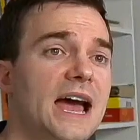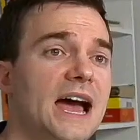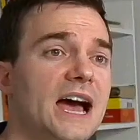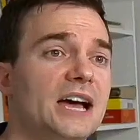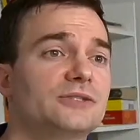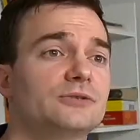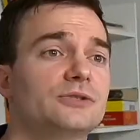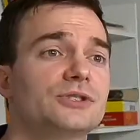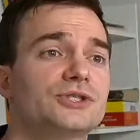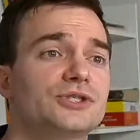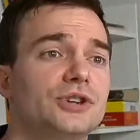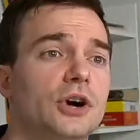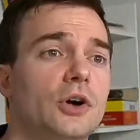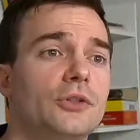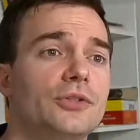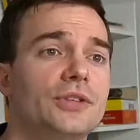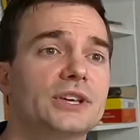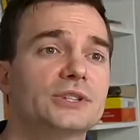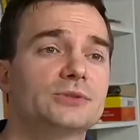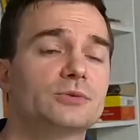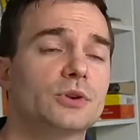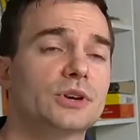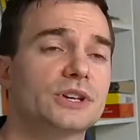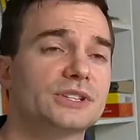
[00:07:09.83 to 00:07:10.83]
As a result,
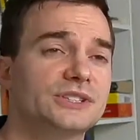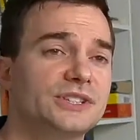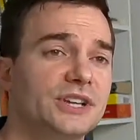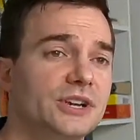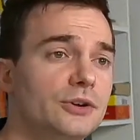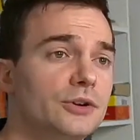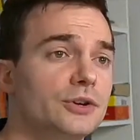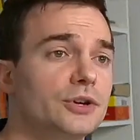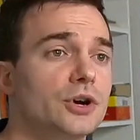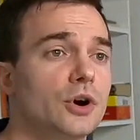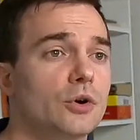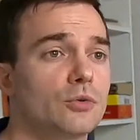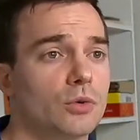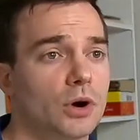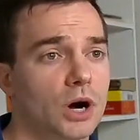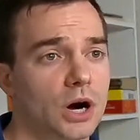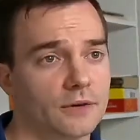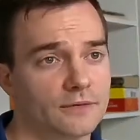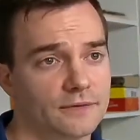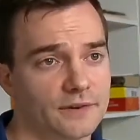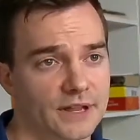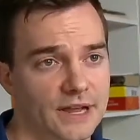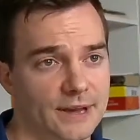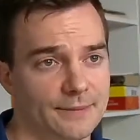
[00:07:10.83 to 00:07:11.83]
things will continue to go
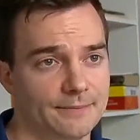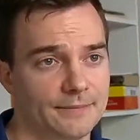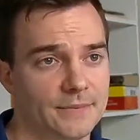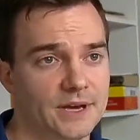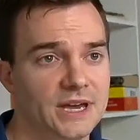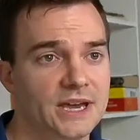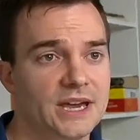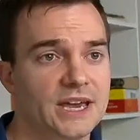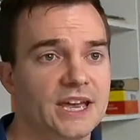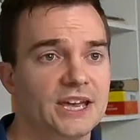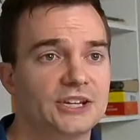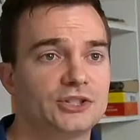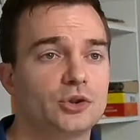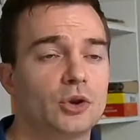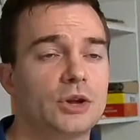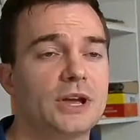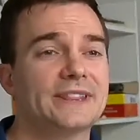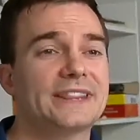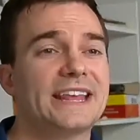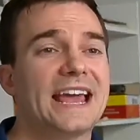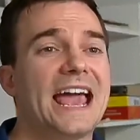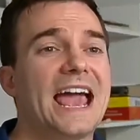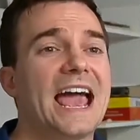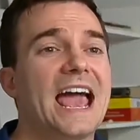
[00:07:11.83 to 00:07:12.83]
wrong for them. It's only
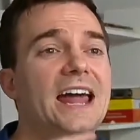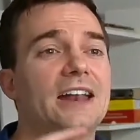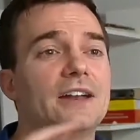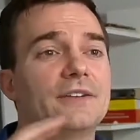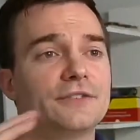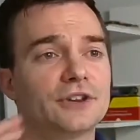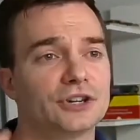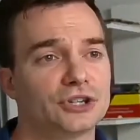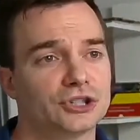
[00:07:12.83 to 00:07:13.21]
at the end of your